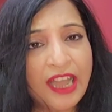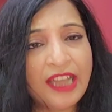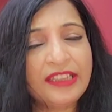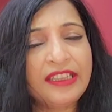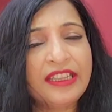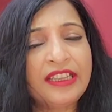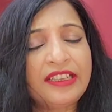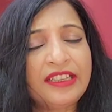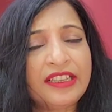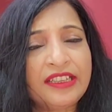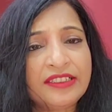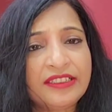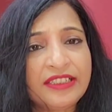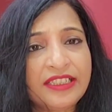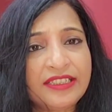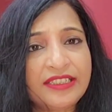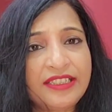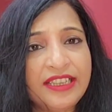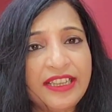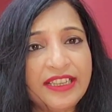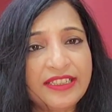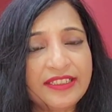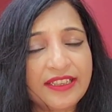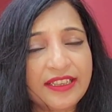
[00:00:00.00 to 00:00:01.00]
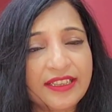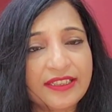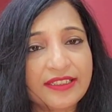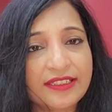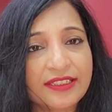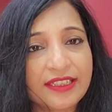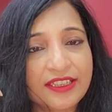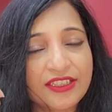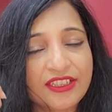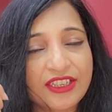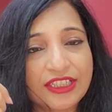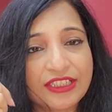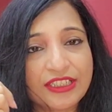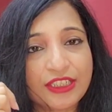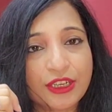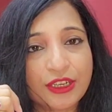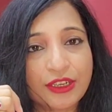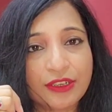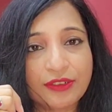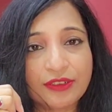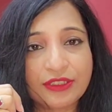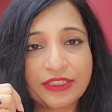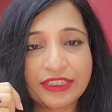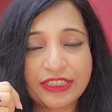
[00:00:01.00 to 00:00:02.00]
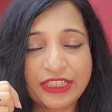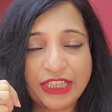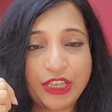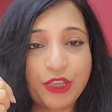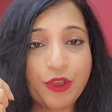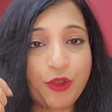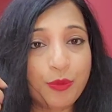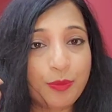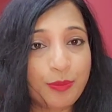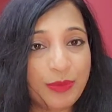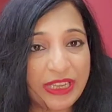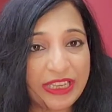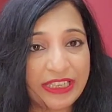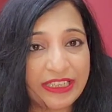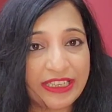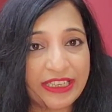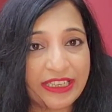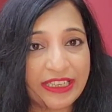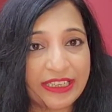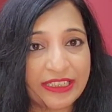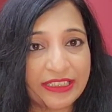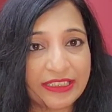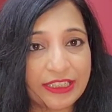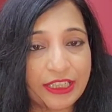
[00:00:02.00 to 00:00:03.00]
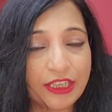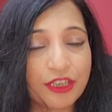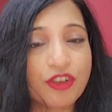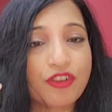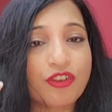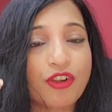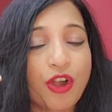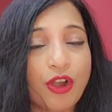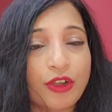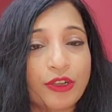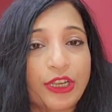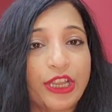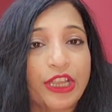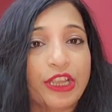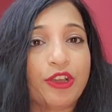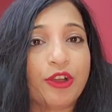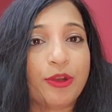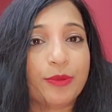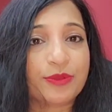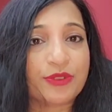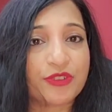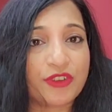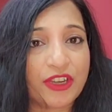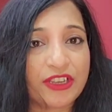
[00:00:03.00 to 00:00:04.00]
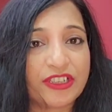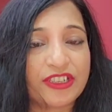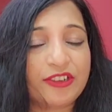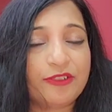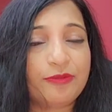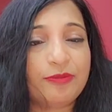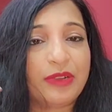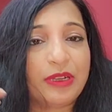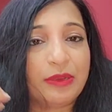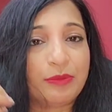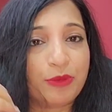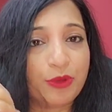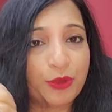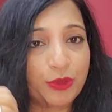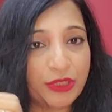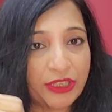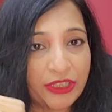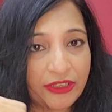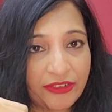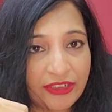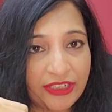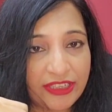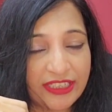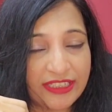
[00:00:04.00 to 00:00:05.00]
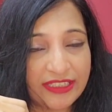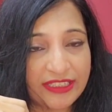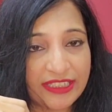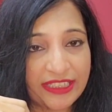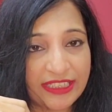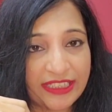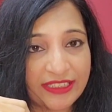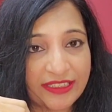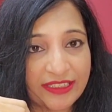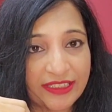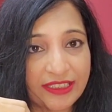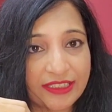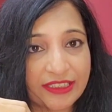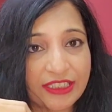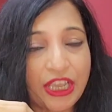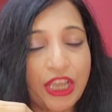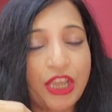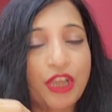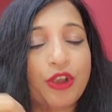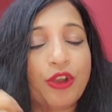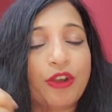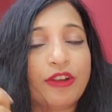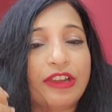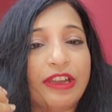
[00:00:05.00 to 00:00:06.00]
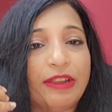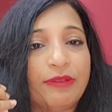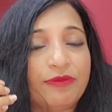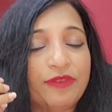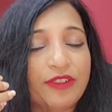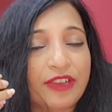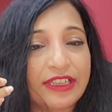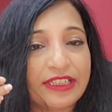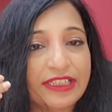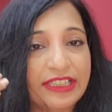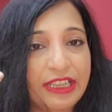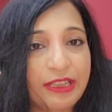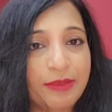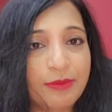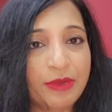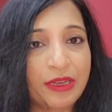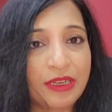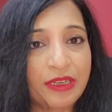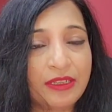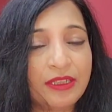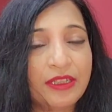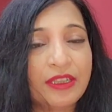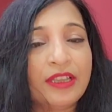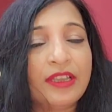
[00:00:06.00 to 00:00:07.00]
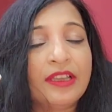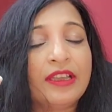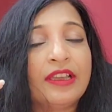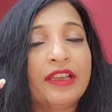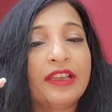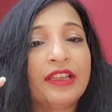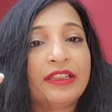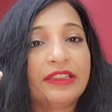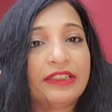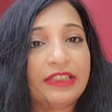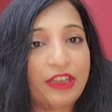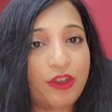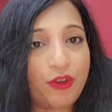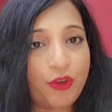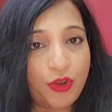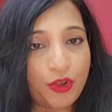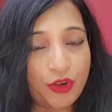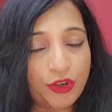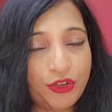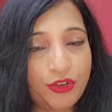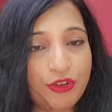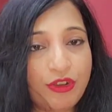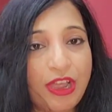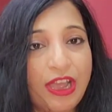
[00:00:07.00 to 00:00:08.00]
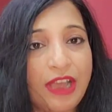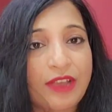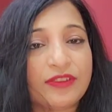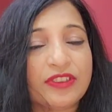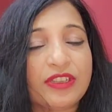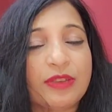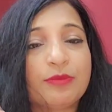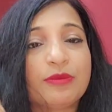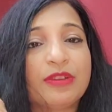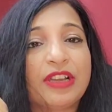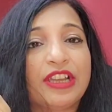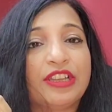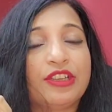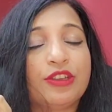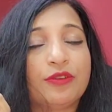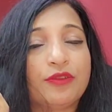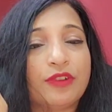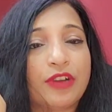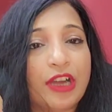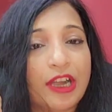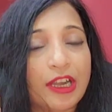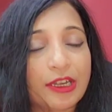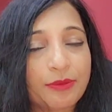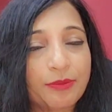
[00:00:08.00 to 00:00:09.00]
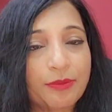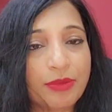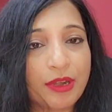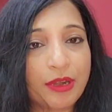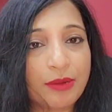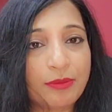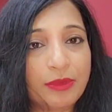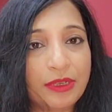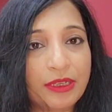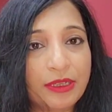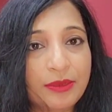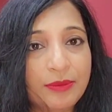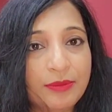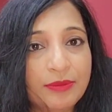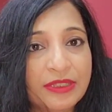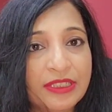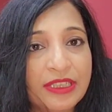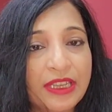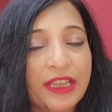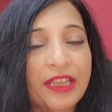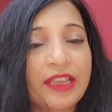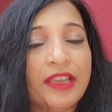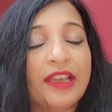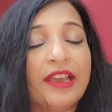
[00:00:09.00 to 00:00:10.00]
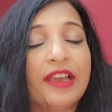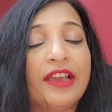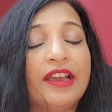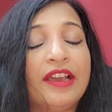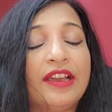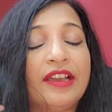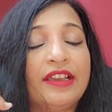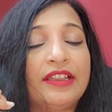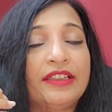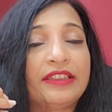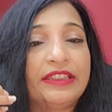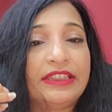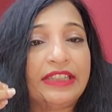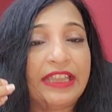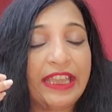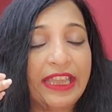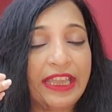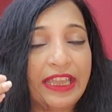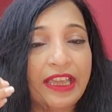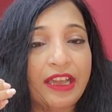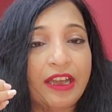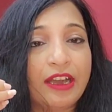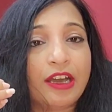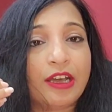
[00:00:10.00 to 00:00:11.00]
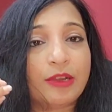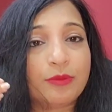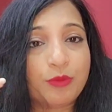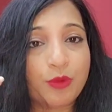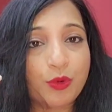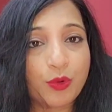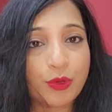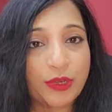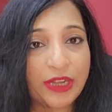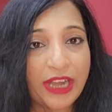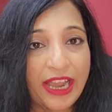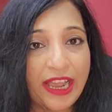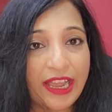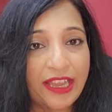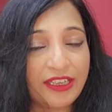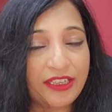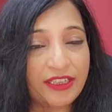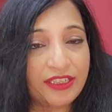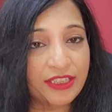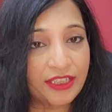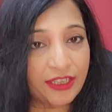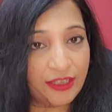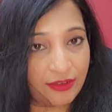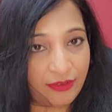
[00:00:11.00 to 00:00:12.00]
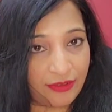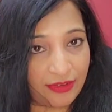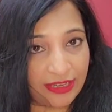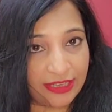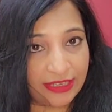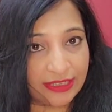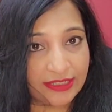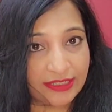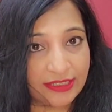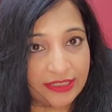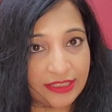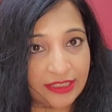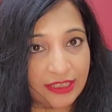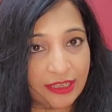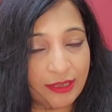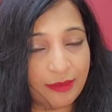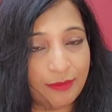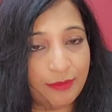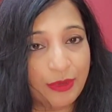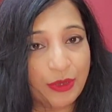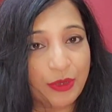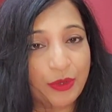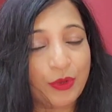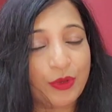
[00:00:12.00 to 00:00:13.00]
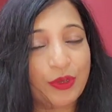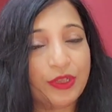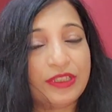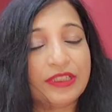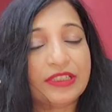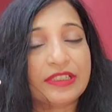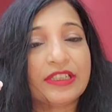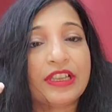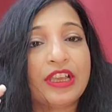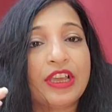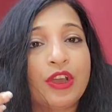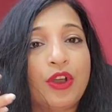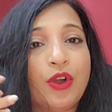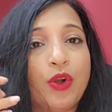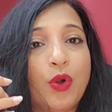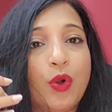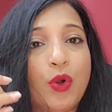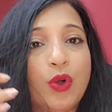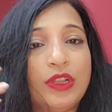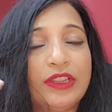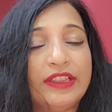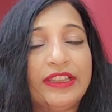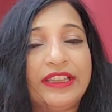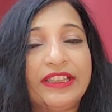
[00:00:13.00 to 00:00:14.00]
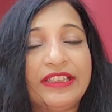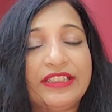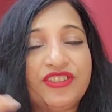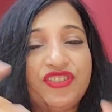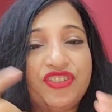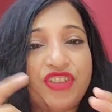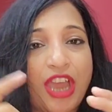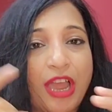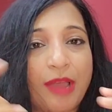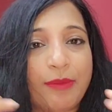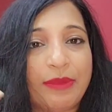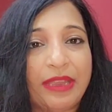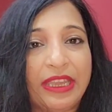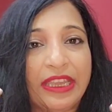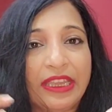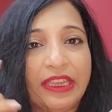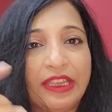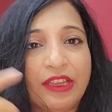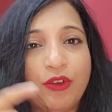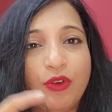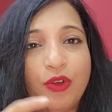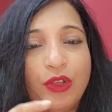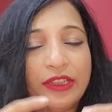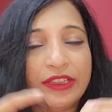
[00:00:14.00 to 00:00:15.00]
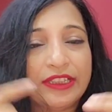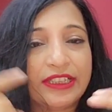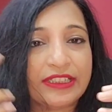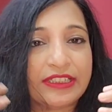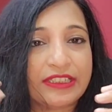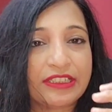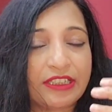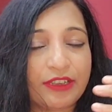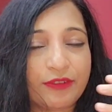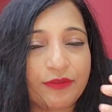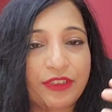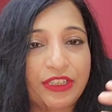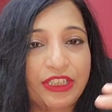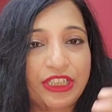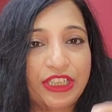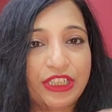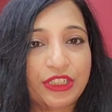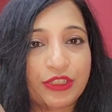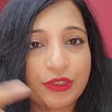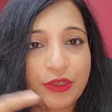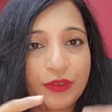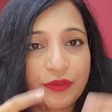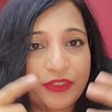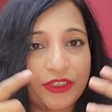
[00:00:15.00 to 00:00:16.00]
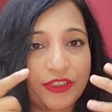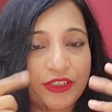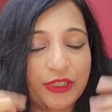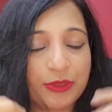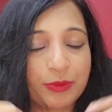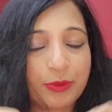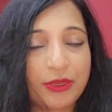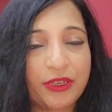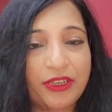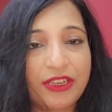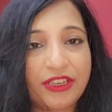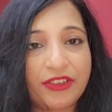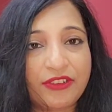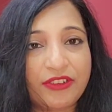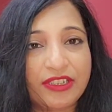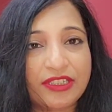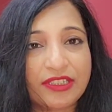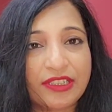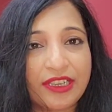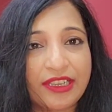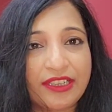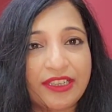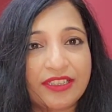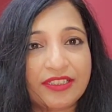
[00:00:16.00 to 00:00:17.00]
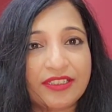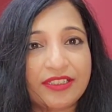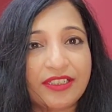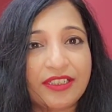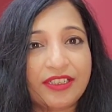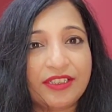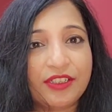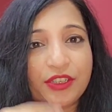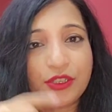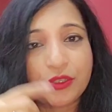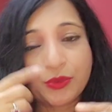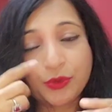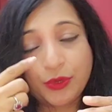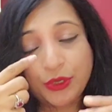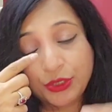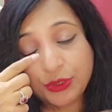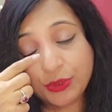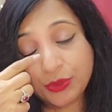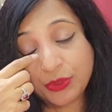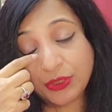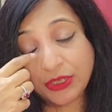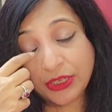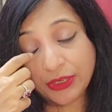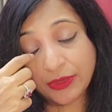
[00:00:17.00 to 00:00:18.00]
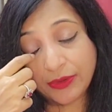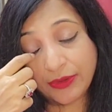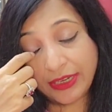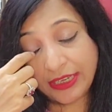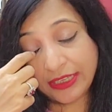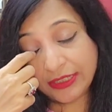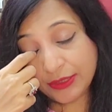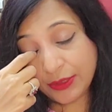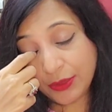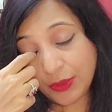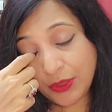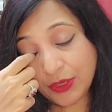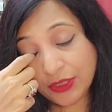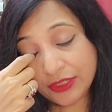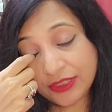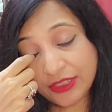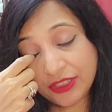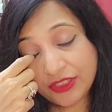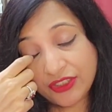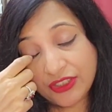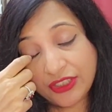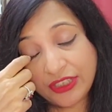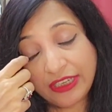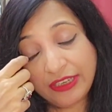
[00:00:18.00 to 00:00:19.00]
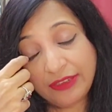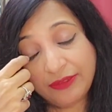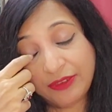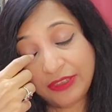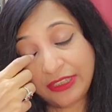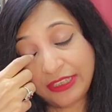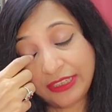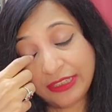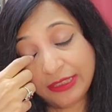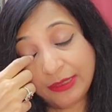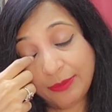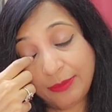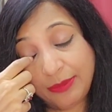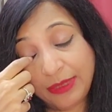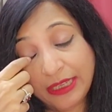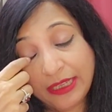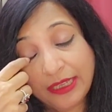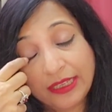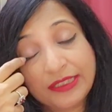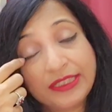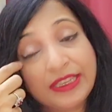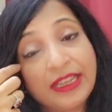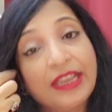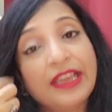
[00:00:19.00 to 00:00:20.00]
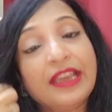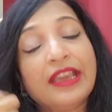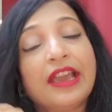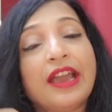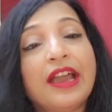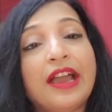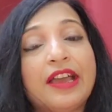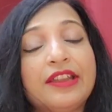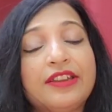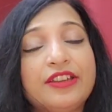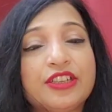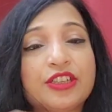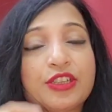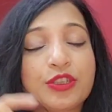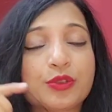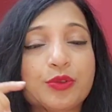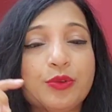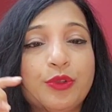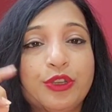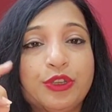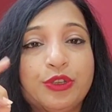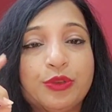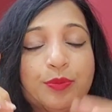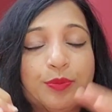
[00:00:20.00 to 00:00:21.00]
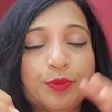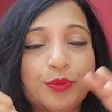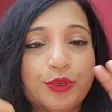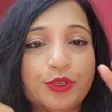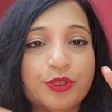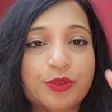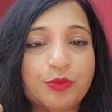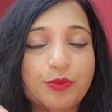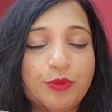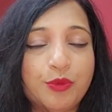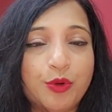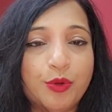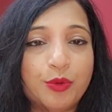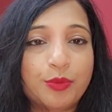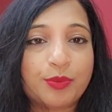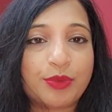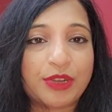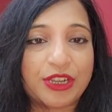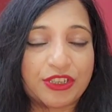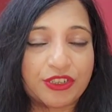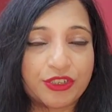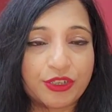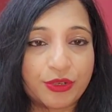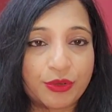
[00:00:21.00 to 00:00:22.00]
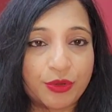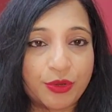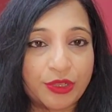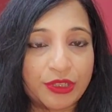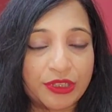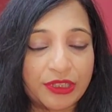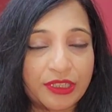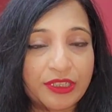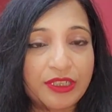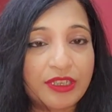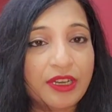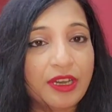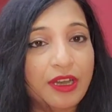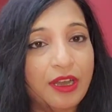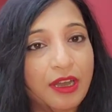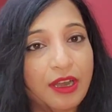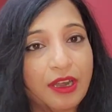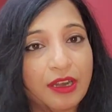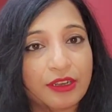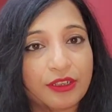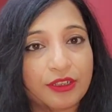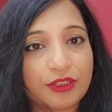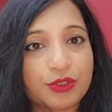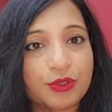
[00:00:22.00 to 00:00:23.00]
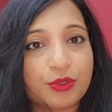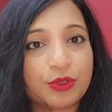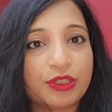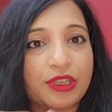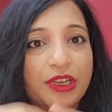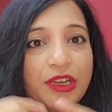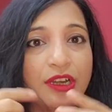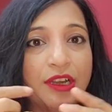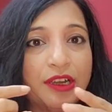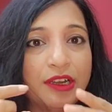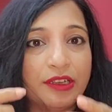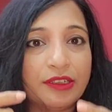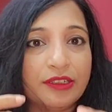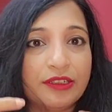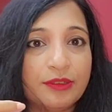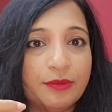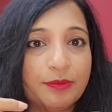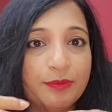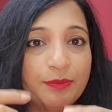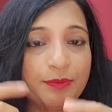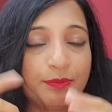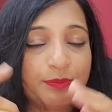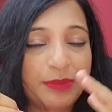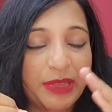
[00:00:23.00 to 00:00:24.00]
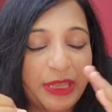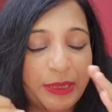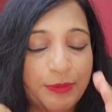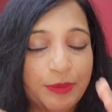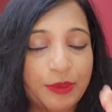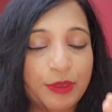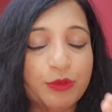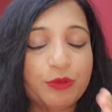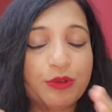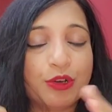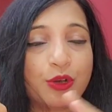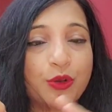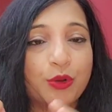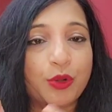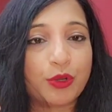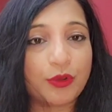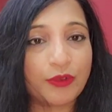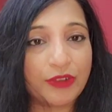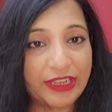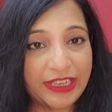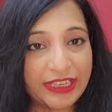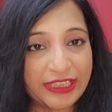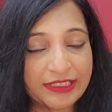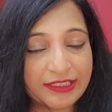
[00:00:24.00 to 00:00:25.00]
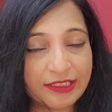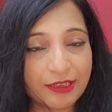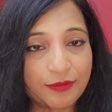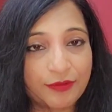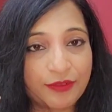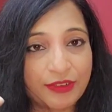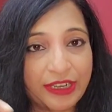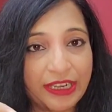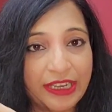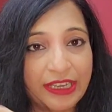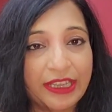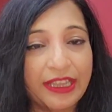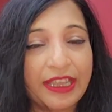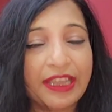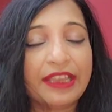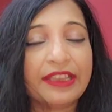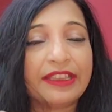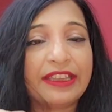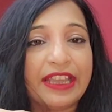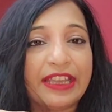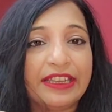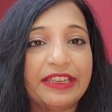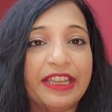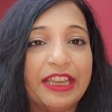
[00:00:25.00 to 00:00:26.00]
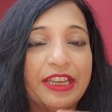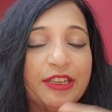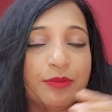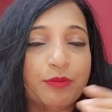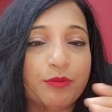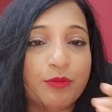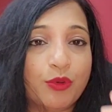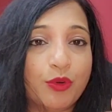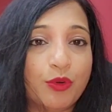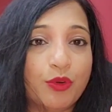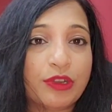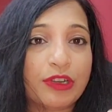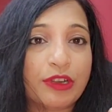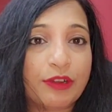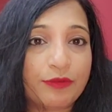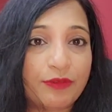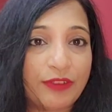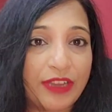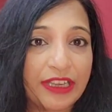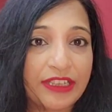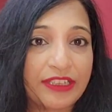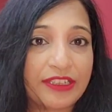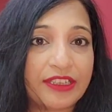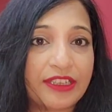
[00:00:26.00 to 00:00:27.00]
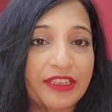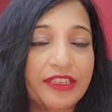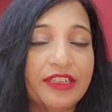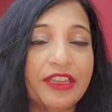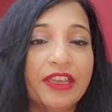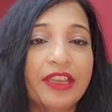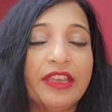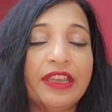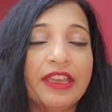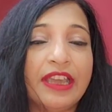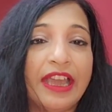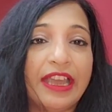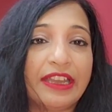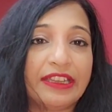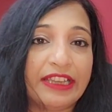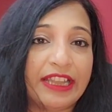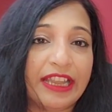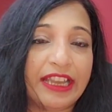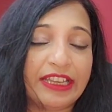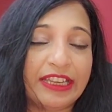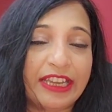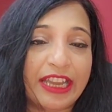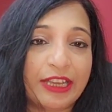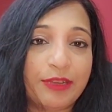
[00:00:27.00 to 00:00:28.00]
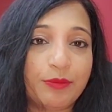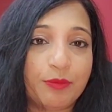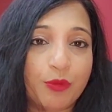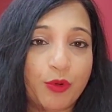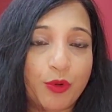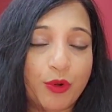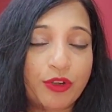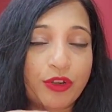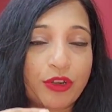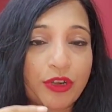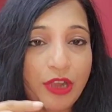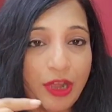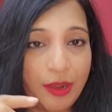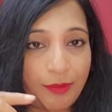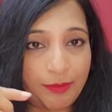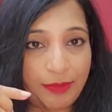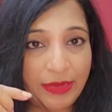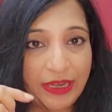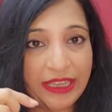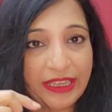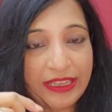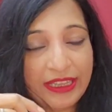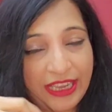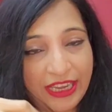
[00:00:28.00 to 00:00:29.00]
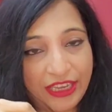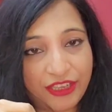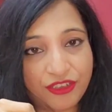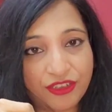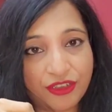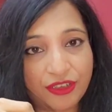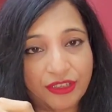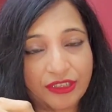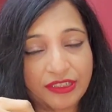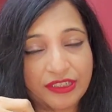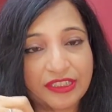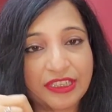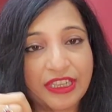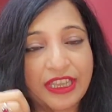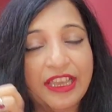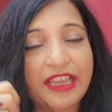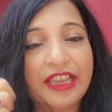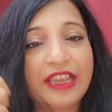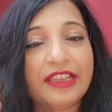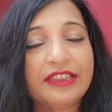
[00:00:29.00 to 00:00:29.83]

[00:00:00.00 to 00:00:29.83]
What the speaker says: other lung diseases such as the COPDs, the chronic obstructive pulmonary diseases, or emphysema, or you have some kind of heart problems, they are more at risk, because all this jamming, all this stuffiness of the respiratory sinuses is going to decrease the oxygen level in the blood, and it is going to put more pressure on the heart. So the heart, people who are already suffering, can get more affected and can get more complications.